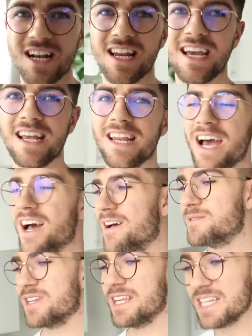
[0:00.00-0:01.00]
to clean, so
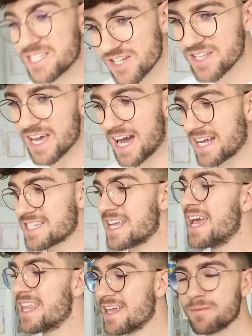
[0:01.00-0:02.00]
I need to do that.
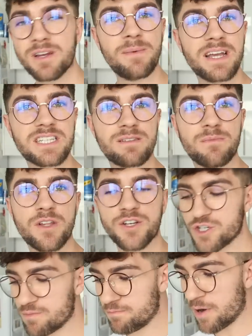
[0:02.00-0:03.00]
Then I'm going to make some
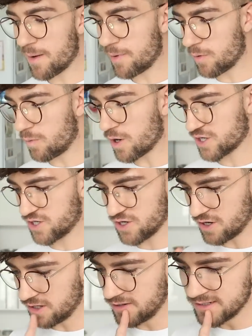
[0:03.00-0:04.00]
lunch, pop a wash
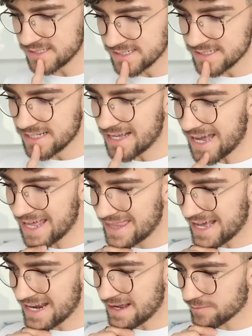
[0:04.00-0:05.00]
on,
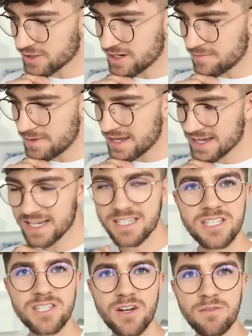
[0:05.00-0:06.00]
and then I'm going to make
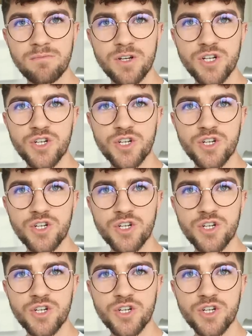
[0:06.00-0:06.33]
some